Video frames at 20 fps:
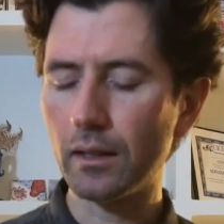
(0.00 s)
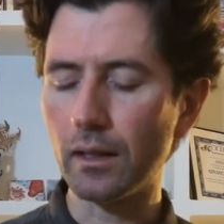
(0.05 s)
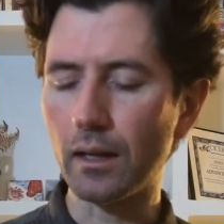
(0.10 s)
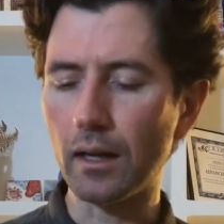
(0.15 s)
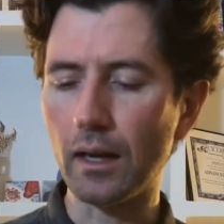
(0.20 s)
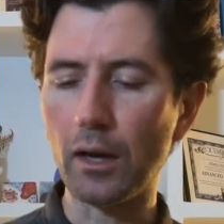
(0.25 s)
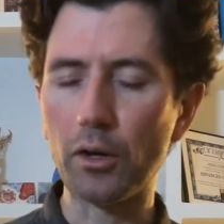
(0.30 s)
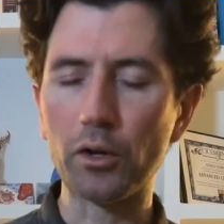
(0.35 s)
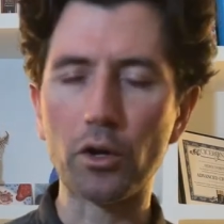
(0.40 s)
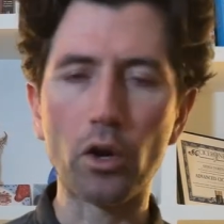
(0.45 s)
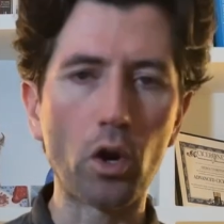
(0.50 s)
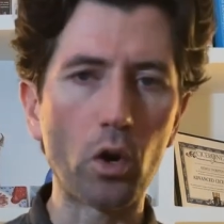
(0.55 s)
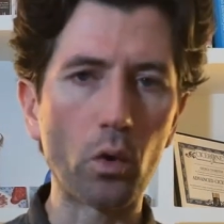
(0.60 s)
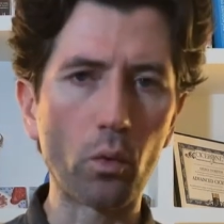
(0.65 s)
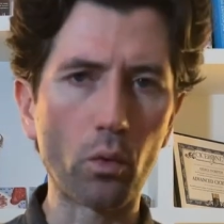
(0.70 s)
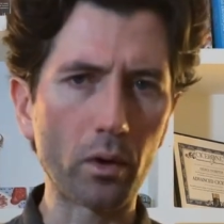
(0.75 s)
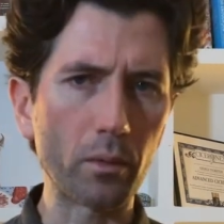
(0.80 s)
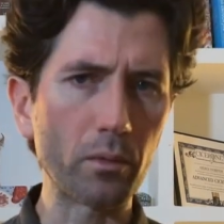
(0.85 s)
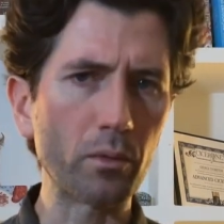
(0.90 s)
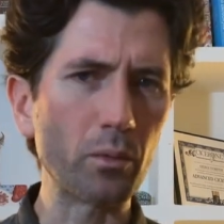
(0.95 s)
Alcohol
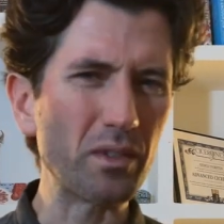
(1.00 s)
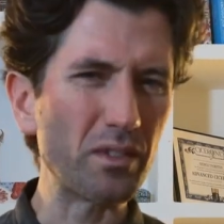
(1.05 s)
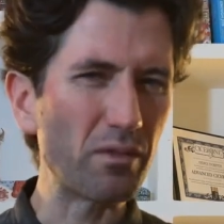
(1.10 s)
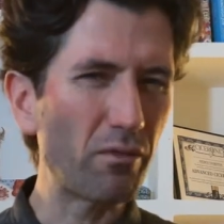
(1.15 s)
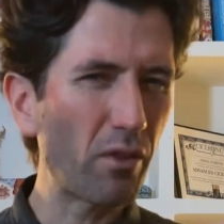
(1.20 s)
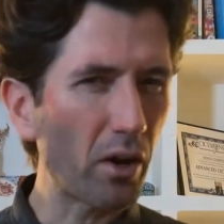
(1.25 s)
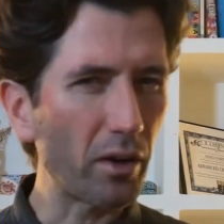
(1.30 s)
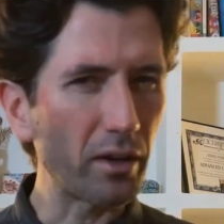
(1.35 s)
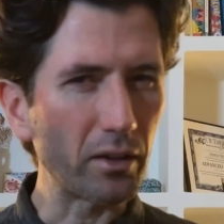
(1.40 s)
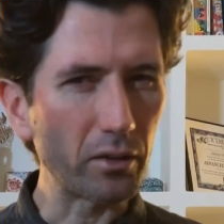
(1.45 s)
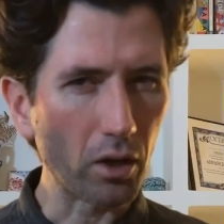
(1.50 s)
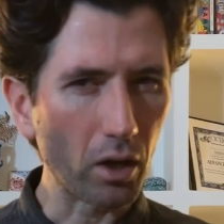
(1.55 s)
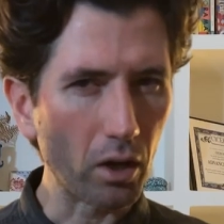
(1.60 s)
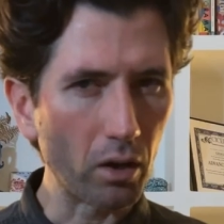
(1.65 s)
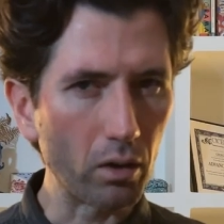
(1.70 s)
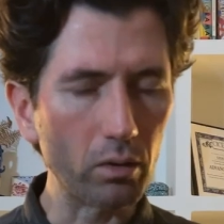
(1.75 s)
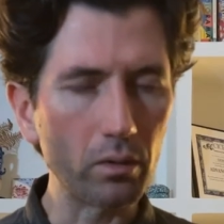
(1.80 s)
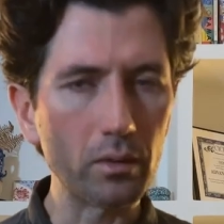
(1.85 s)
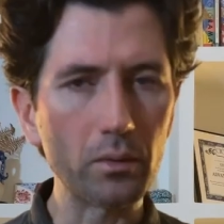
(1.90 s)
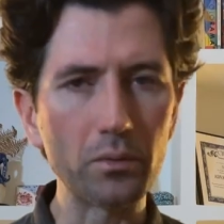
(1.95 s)
warmth was very
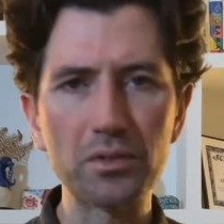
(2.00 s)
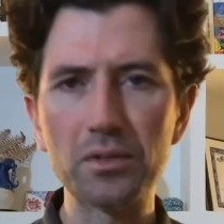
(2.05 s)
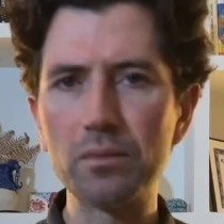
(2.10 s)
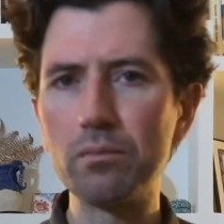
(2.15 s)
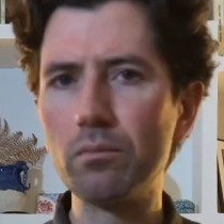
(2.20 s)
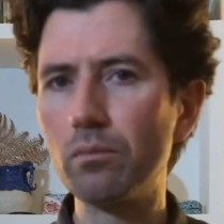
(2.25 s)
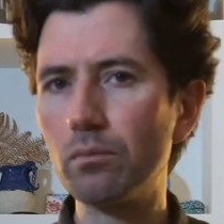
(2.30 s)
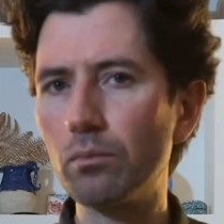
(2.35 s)
low. It was